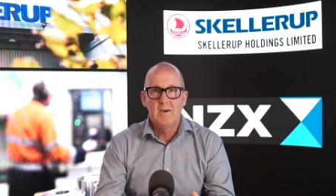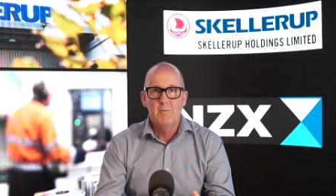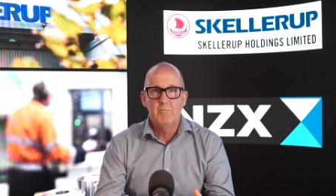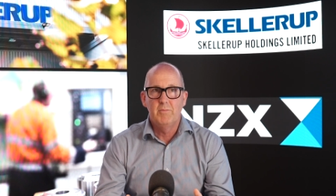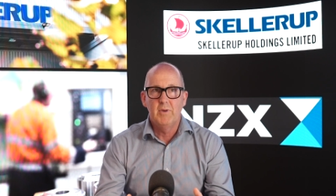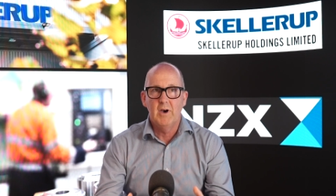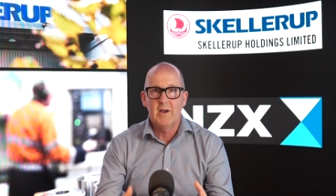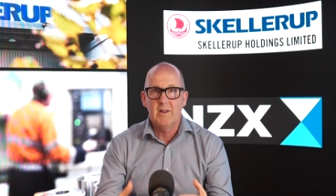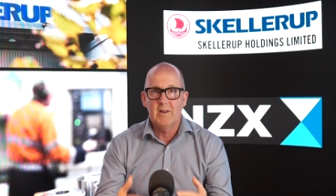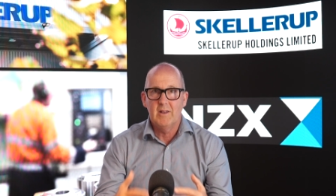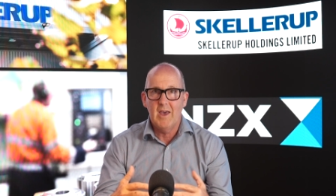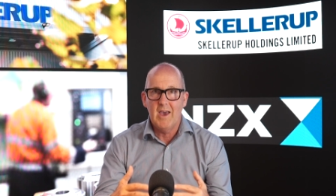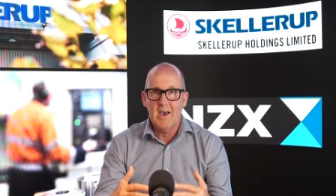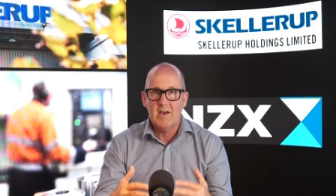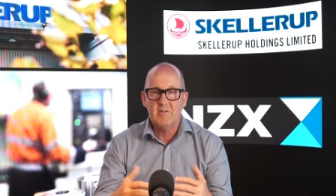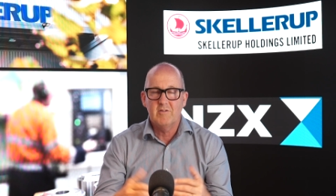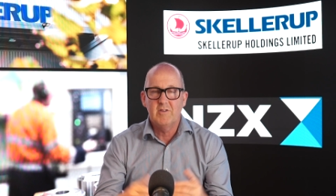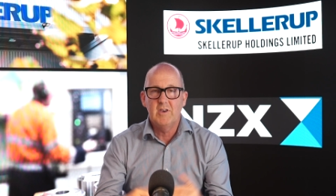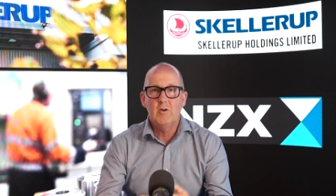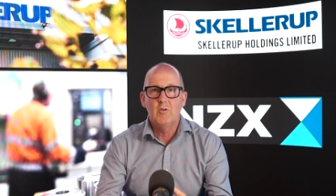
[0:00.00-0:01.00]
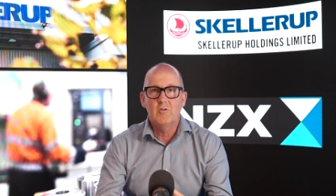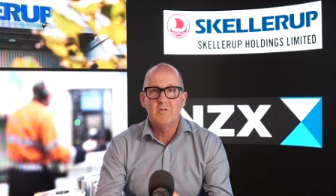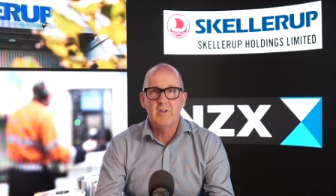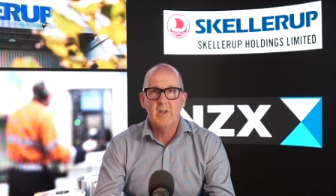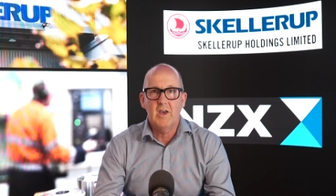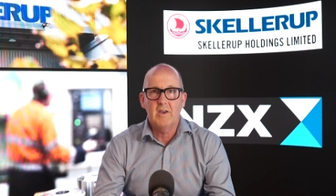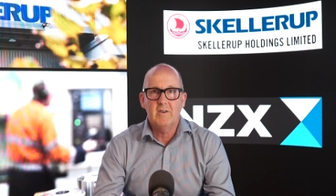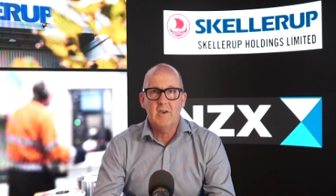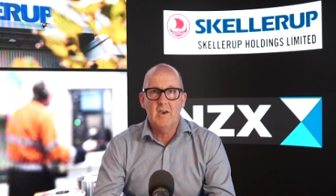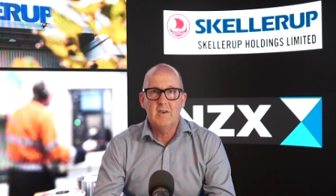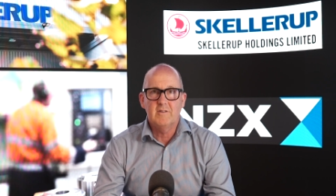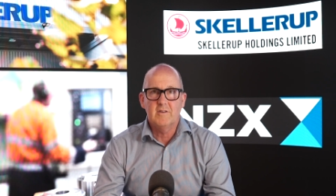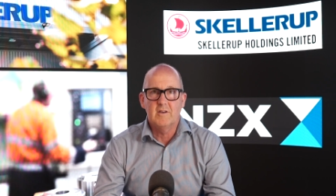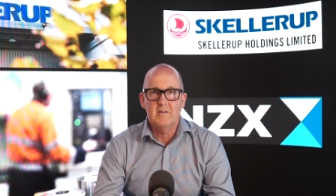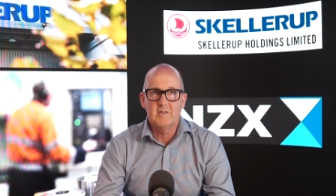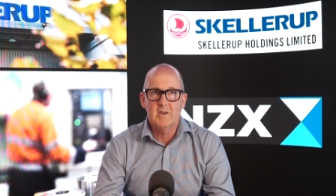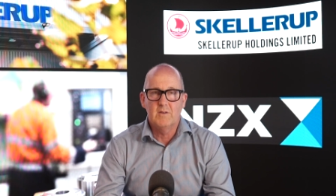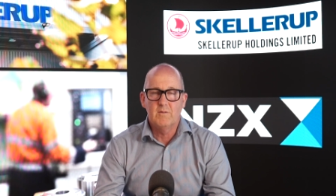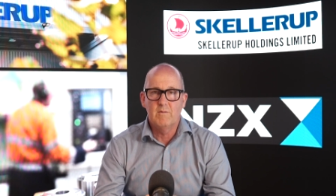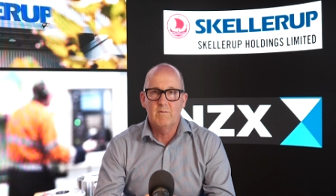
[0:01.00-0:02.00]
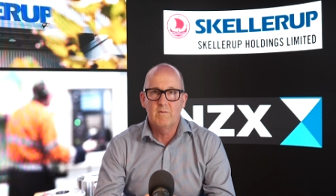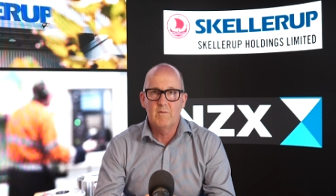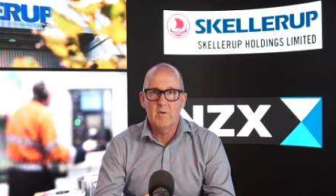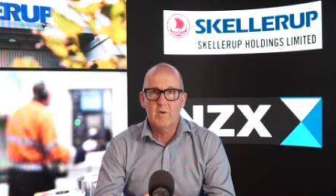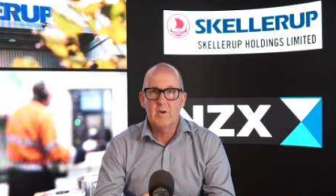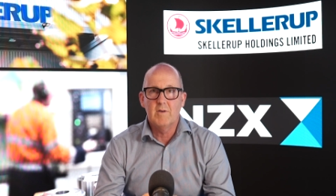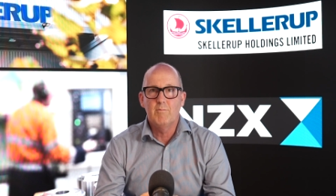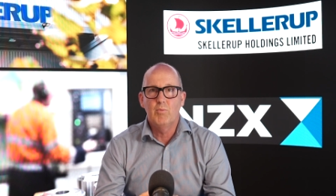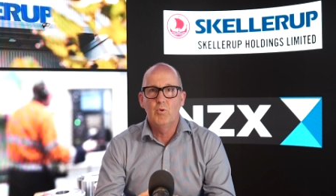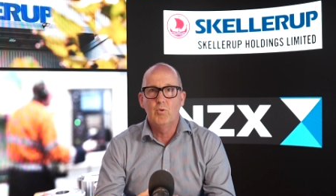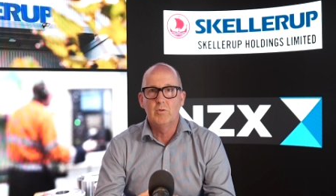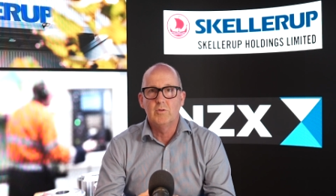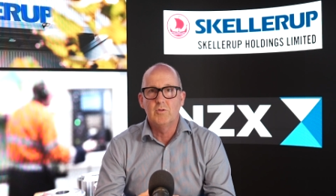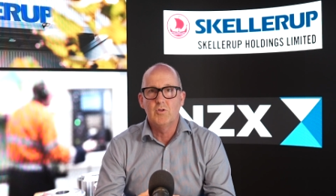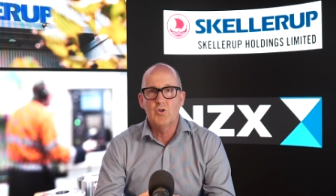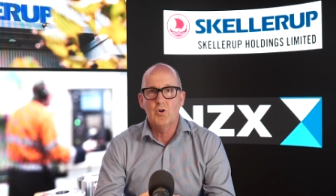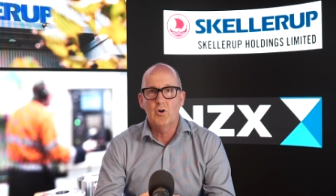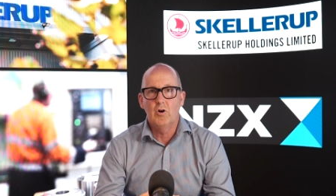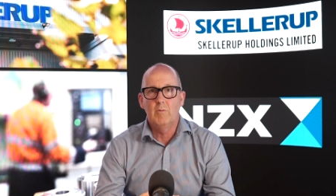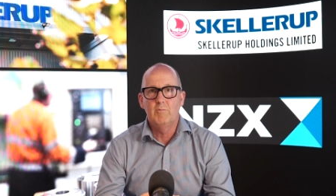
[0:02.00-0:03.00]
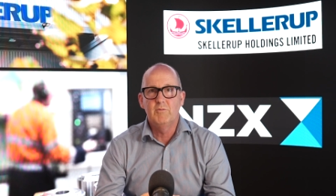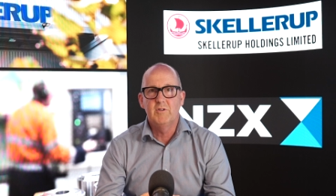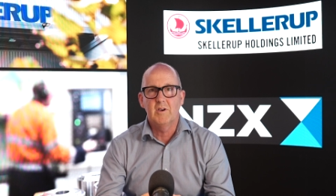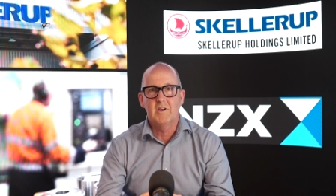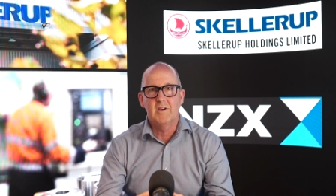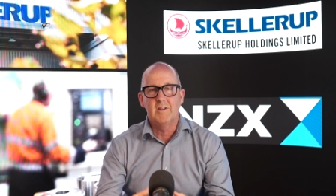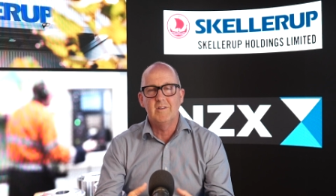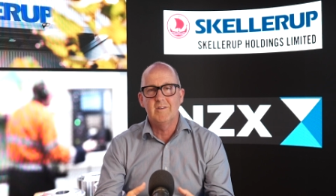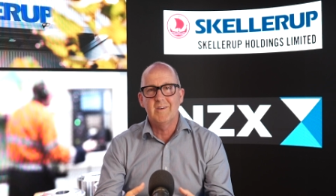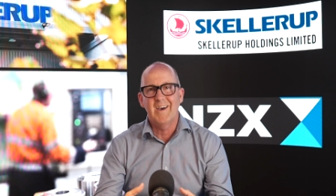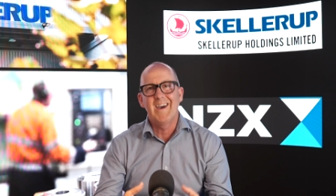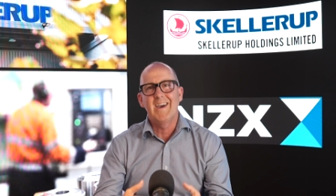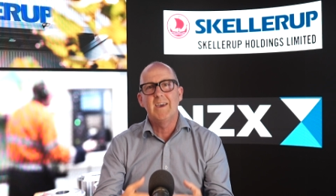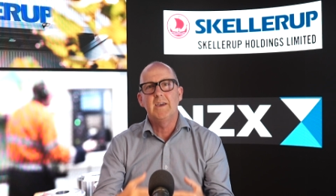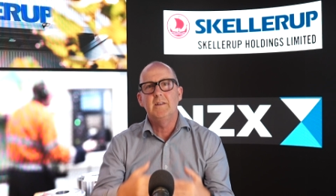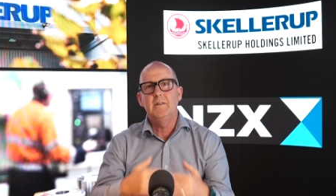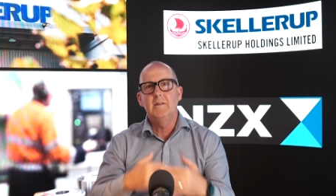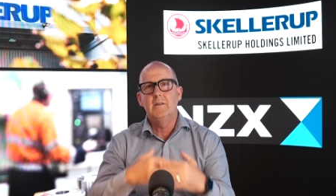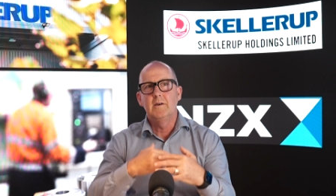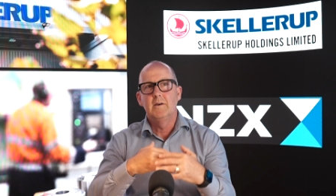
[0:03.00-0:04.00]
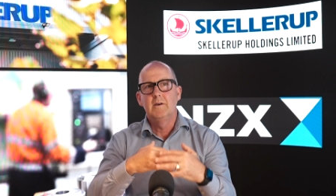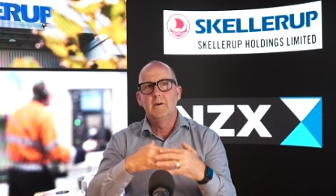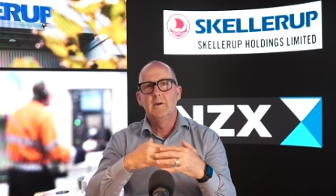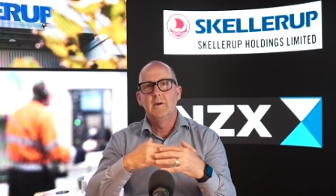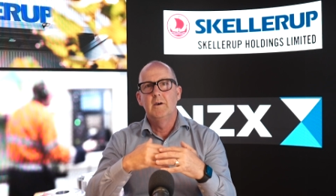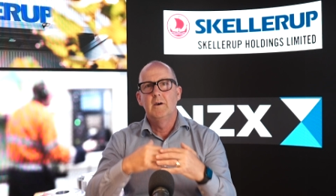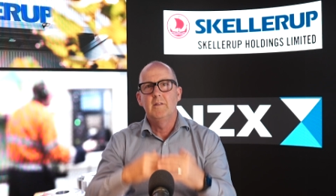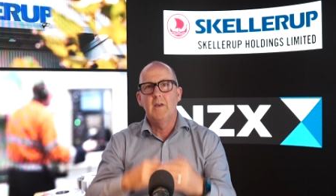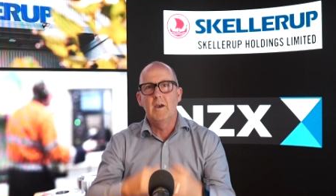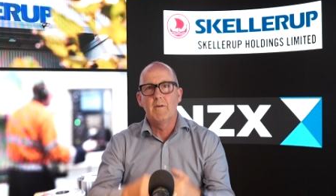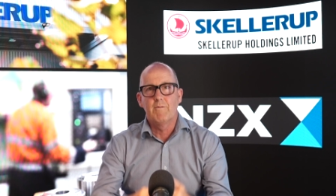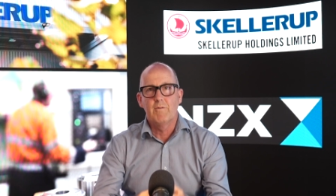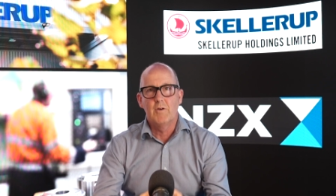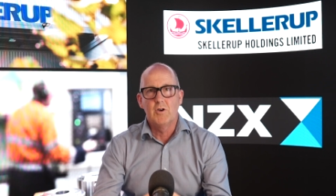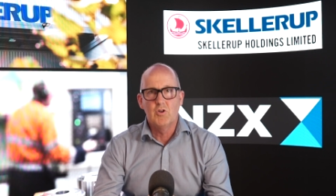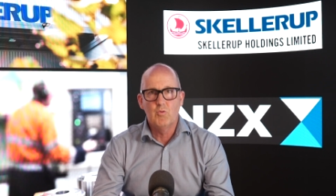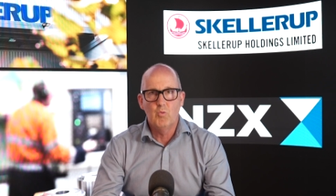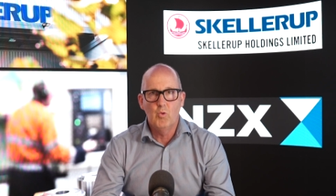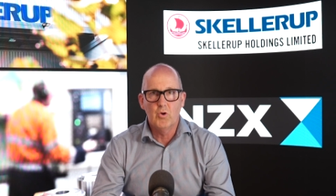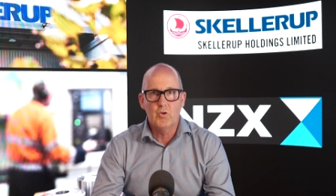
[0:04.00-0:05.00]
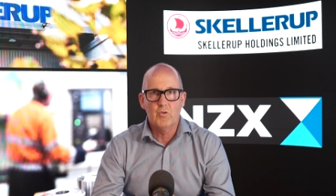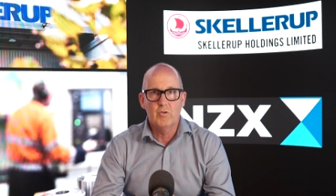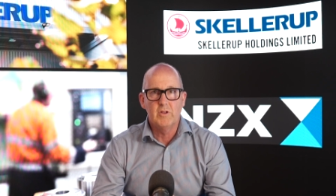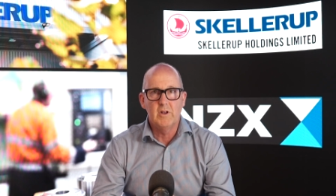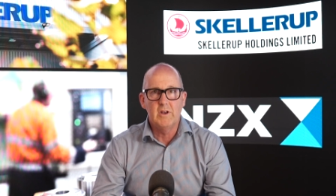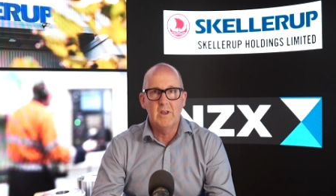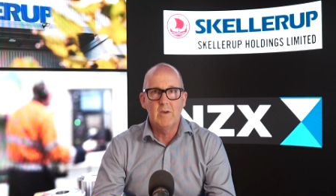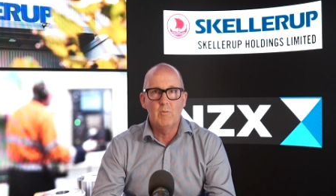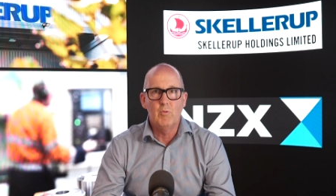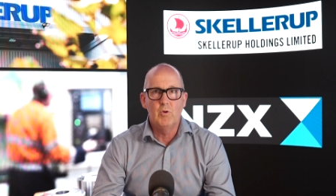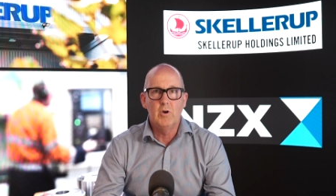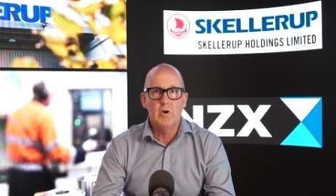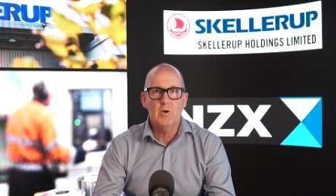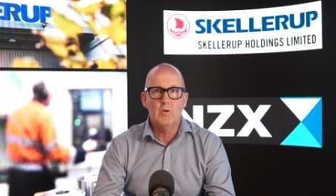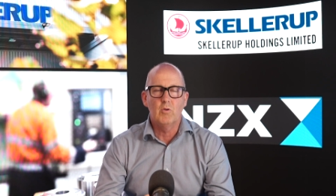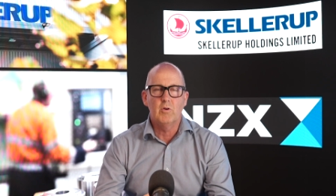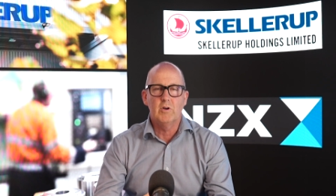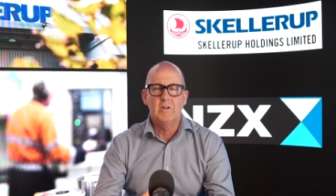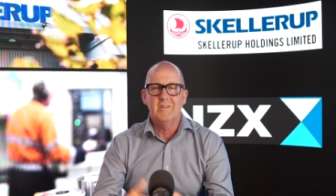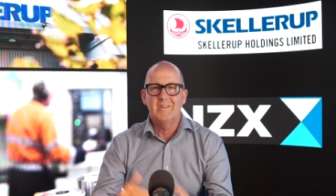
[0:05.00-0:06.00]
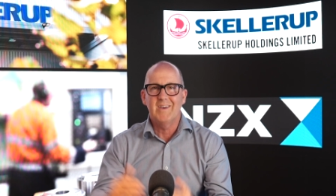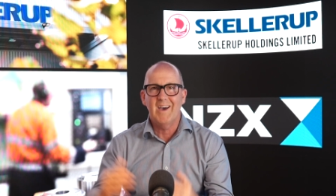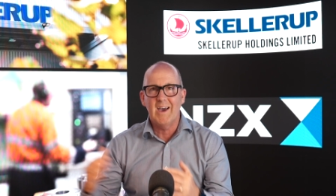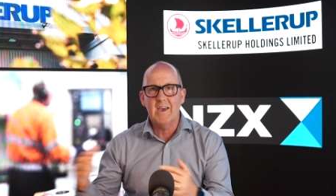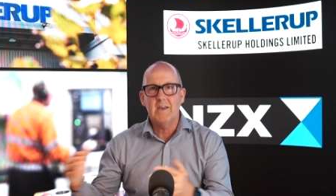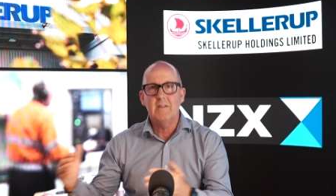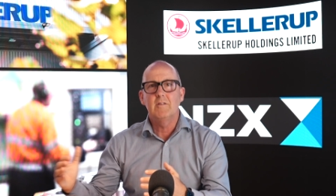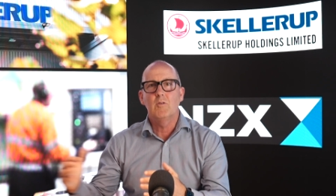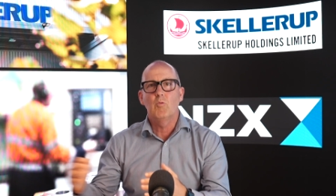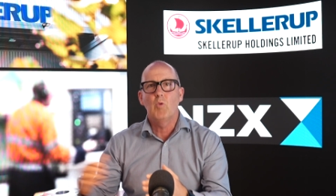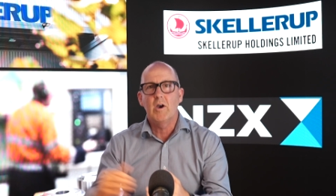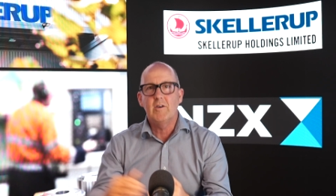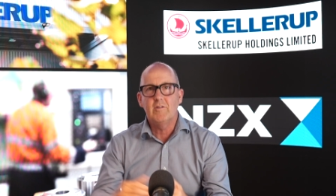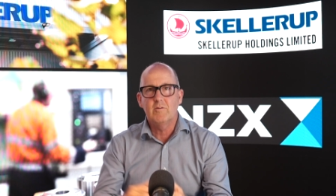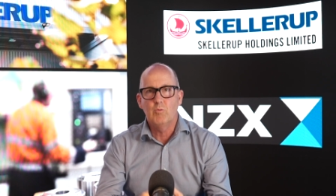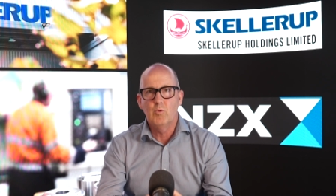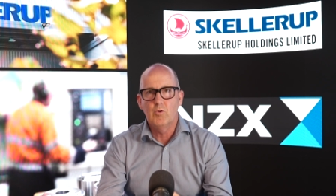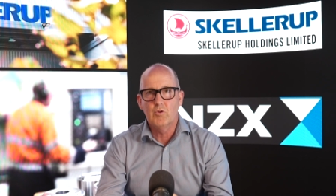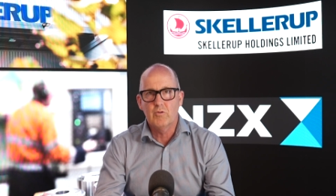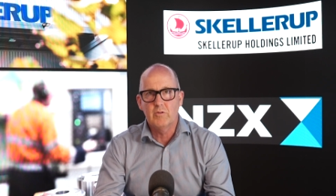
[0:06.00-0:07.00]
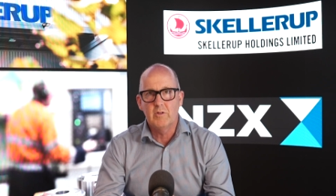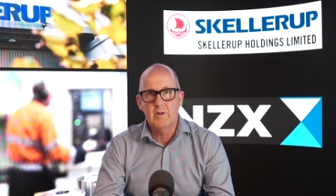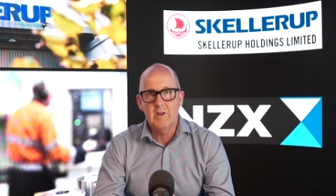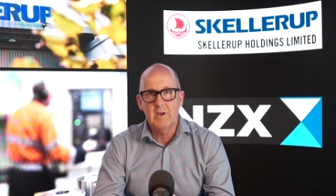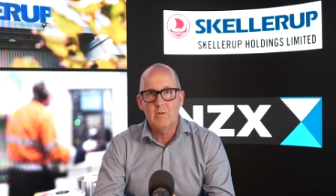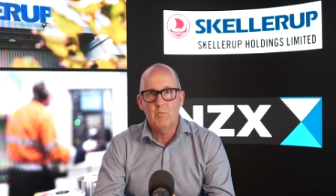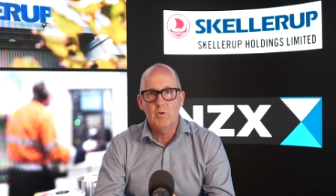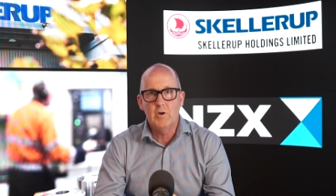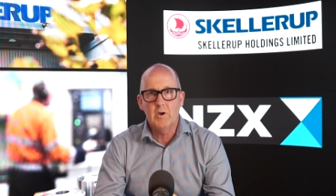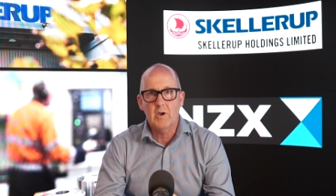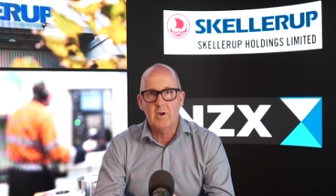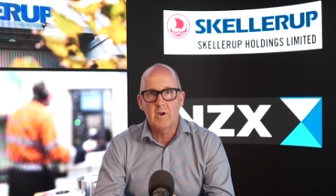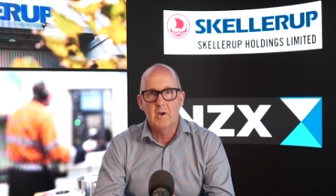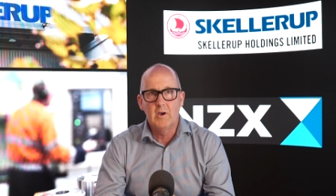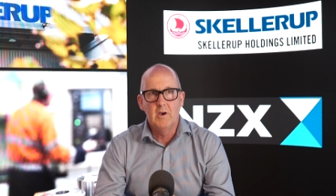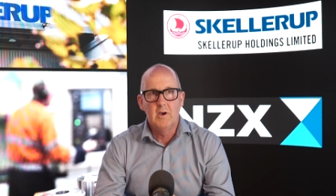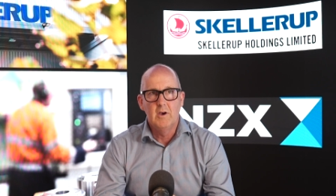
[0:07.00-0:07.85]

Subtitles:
but our seals and our gaskets have a very important job to contain that fresh water in the network or contain the wastewater in the network.